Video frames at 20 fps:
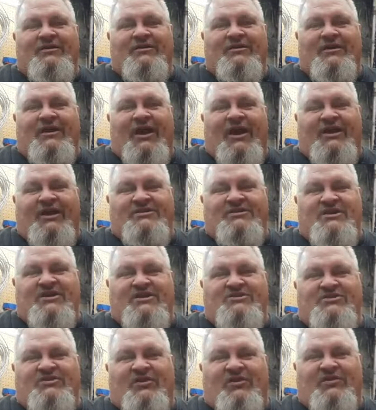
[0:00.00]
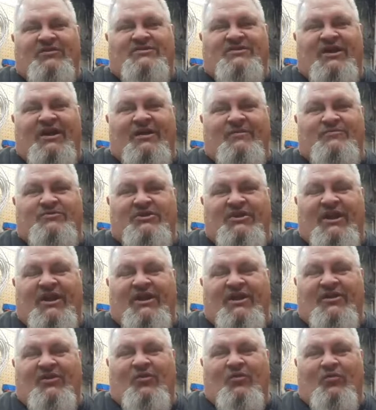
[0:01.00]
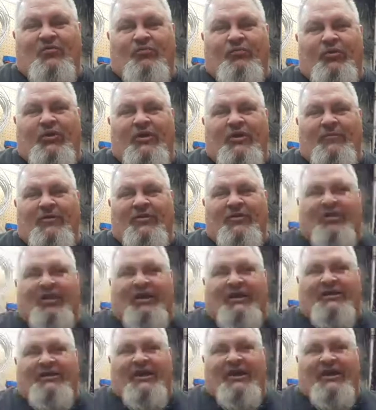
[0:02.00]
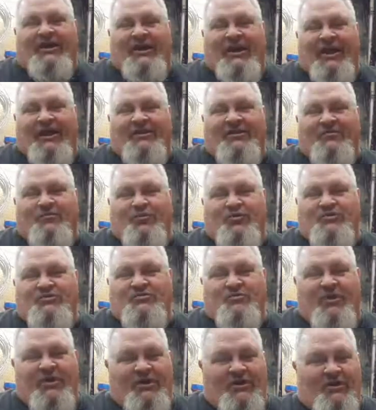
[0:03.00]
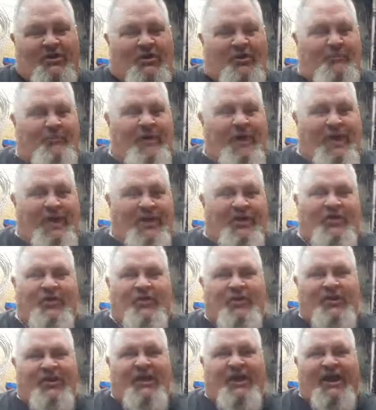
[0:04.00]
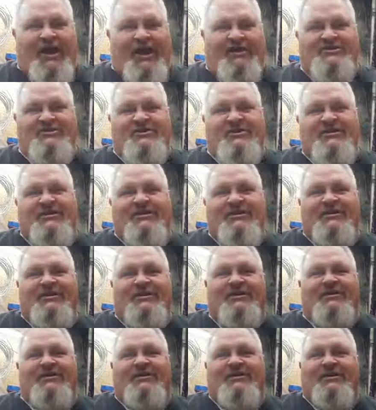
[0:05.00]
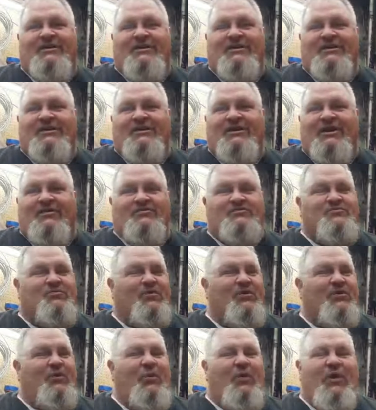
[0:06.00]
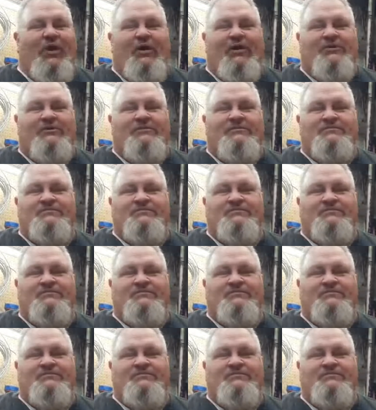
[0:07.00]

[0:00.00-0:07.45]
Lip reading: gas station all the time. She had an old Plymouth like that. It had the push button automatic on the dash. That was pretty wild.